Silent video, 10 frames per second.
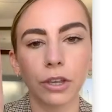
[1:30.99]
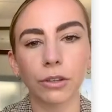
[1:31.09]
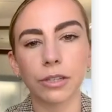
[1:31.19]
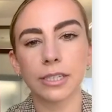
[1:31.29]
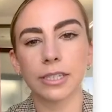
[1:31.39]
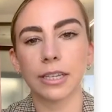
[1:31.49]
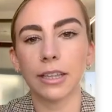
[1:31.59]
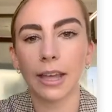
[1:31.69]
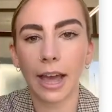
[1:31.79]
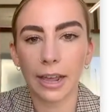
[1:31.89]
You'll
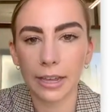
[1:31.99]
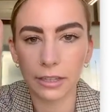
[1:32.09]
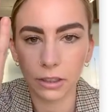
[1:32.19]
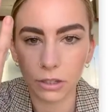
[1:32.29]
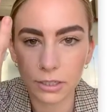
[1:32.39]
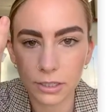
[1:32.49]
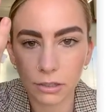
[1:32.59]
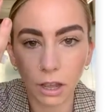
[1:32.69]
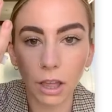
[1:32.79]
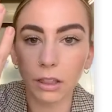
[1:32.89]
see that it
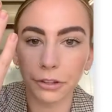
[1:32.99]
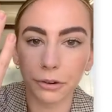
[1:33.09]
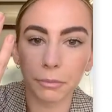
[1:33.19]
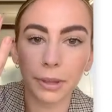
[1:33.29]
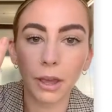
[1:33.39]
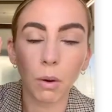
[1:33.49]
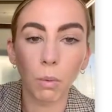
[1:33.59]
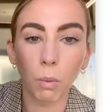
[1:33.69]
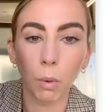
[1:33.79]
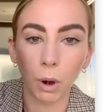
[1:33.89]
looks a little bit
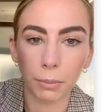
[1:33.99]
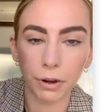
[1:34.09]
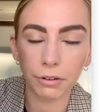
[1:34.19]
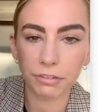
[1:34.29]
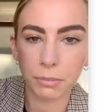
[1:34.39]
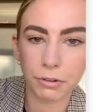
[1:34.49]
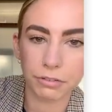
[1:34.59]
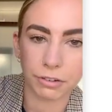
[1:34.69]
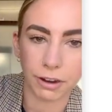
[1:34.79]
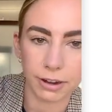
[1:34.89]
warmer from
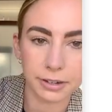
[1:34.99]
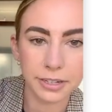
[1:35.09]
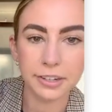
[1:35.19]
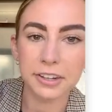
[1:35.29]
afar